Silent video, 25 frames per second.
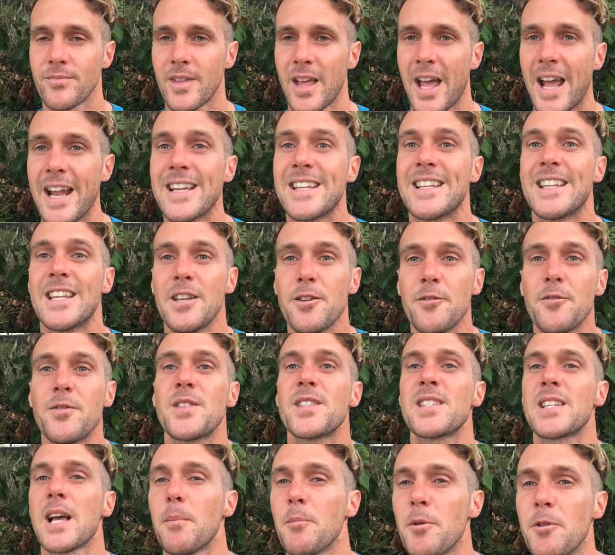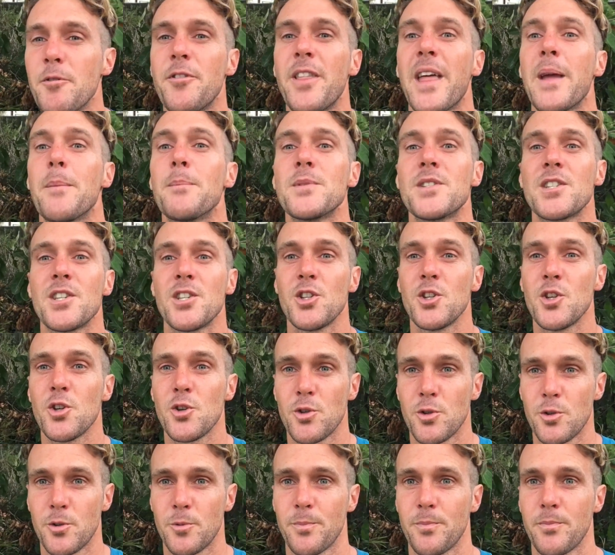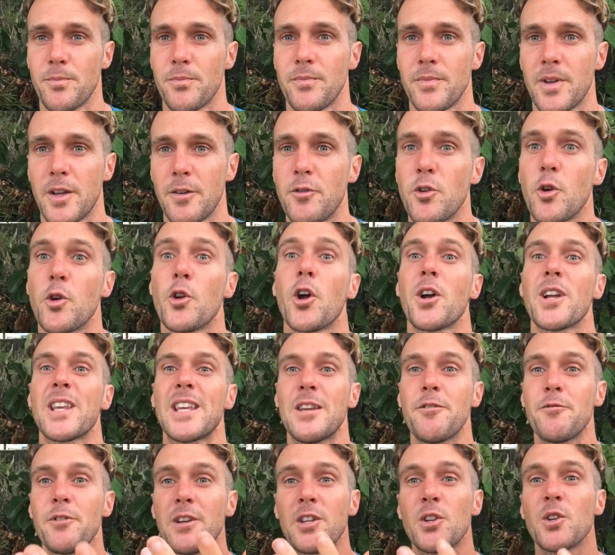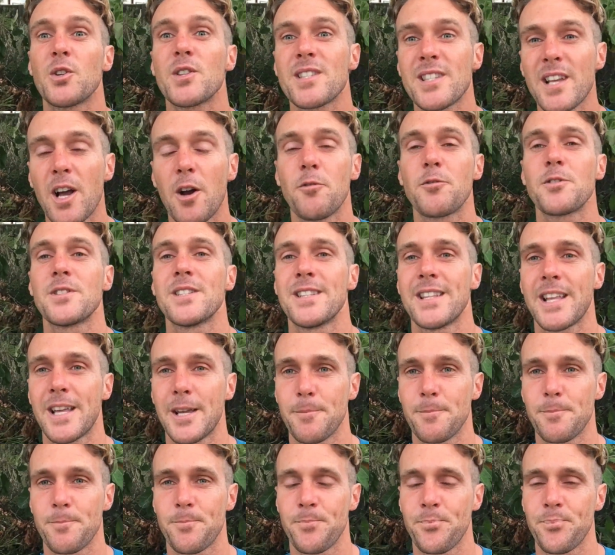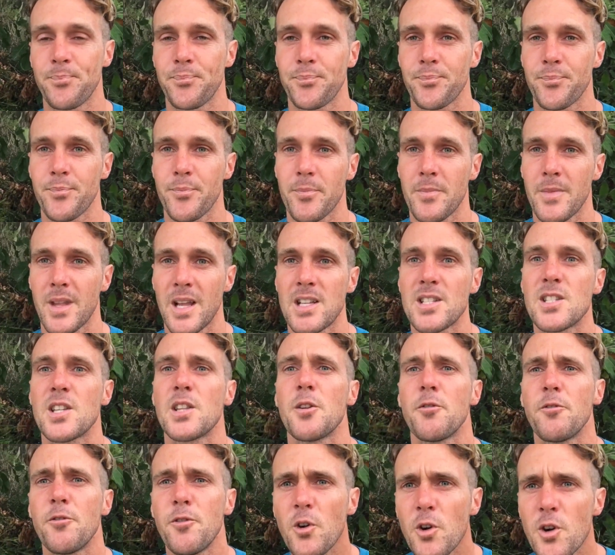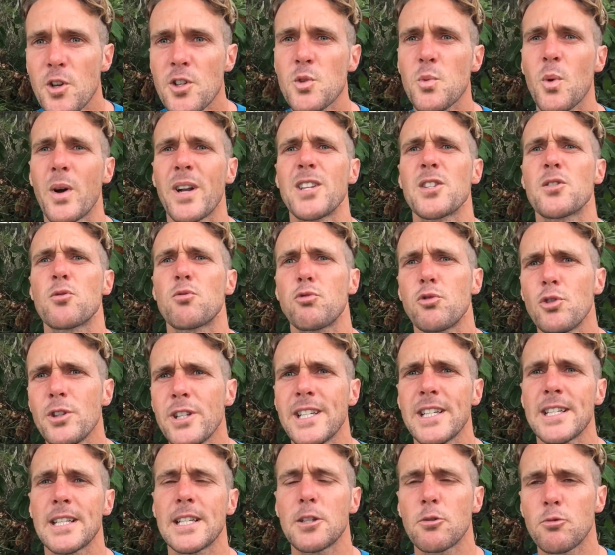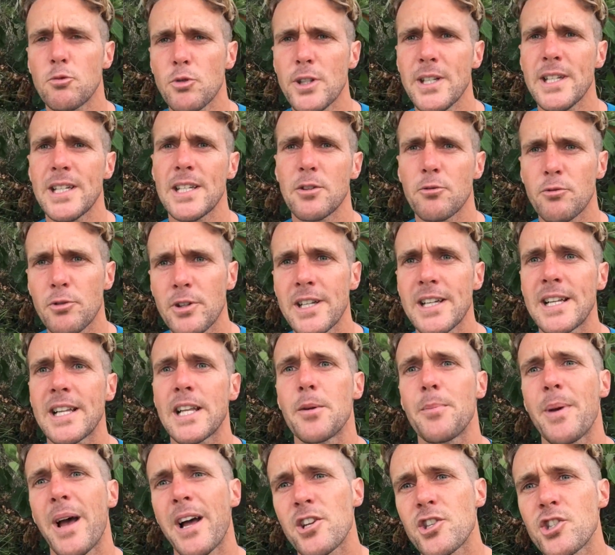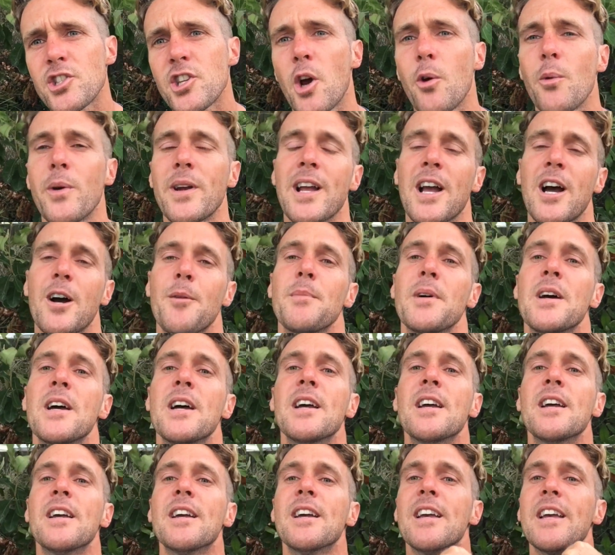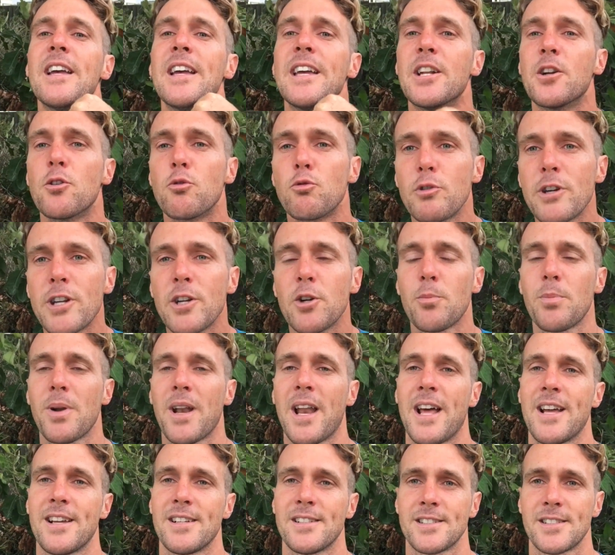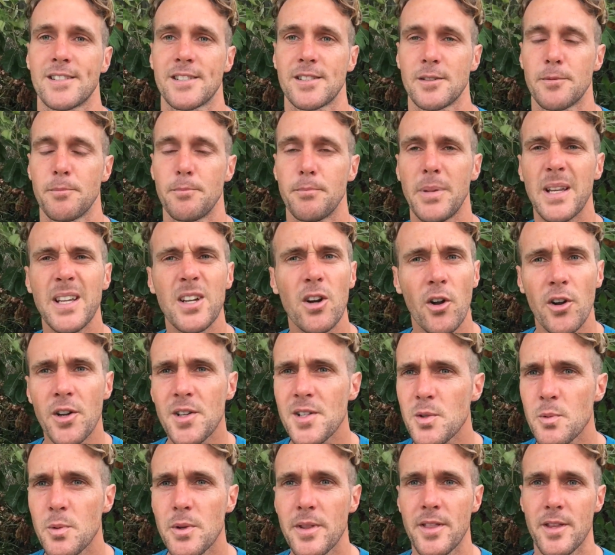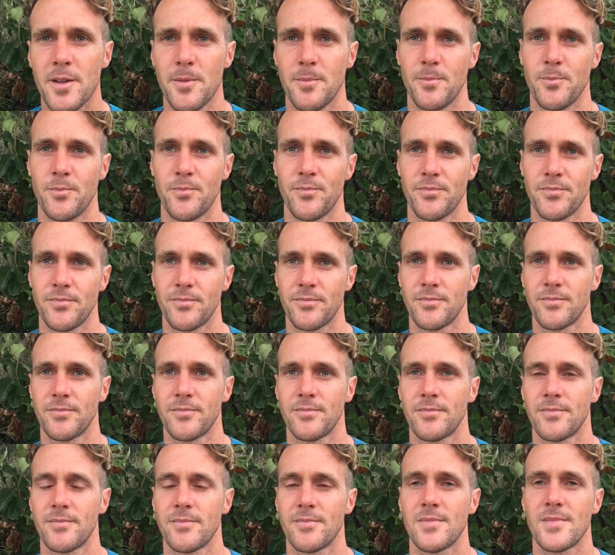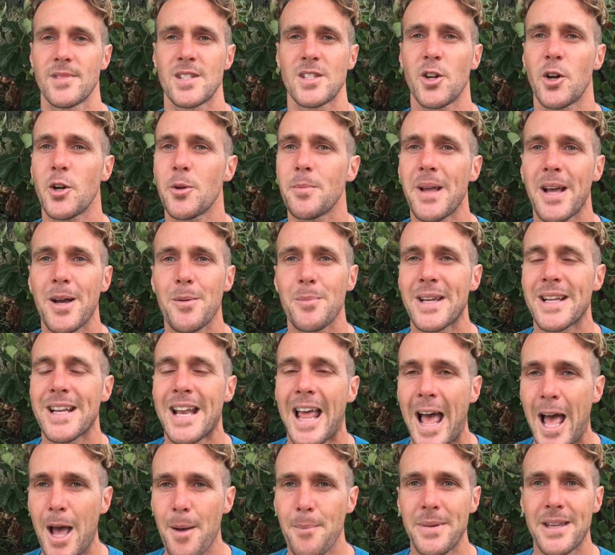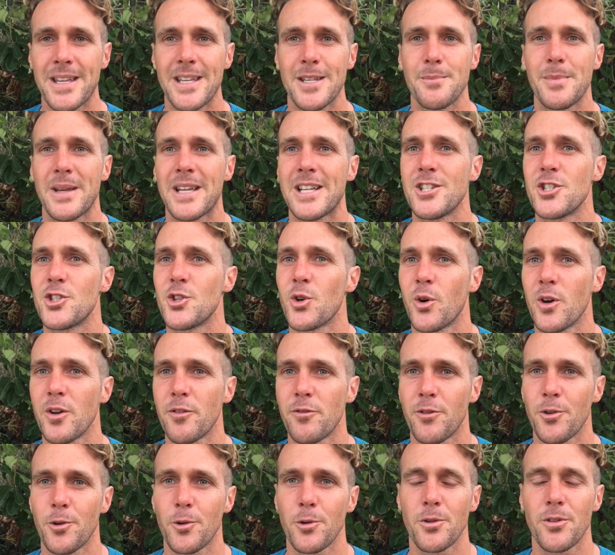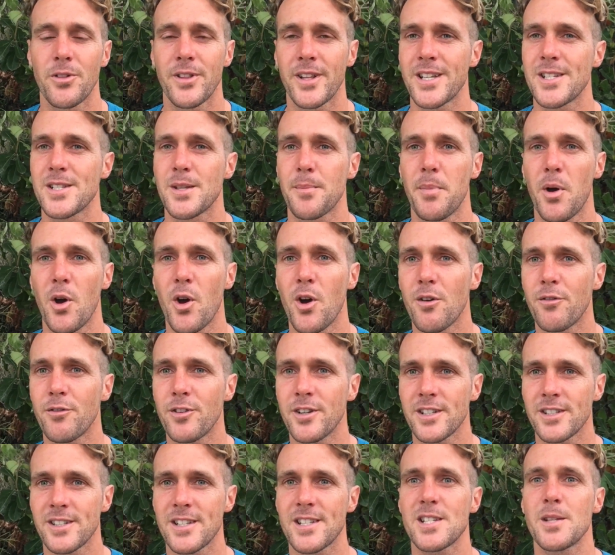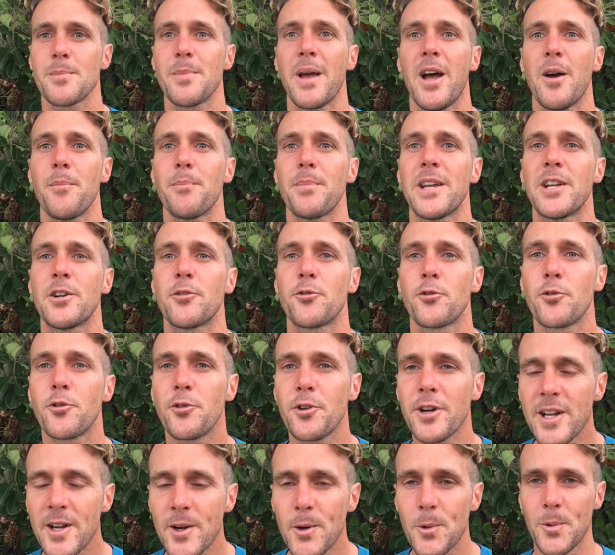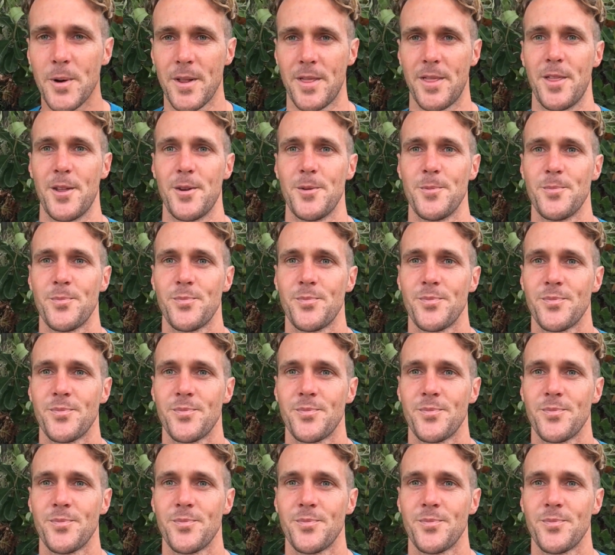and give some of them to you if you're not giving yourself to them? So the first one is really, really, really about showing up in a real place. Be honest with them. It's not about being happy, being joyful, things are perfect. It's about being real with them.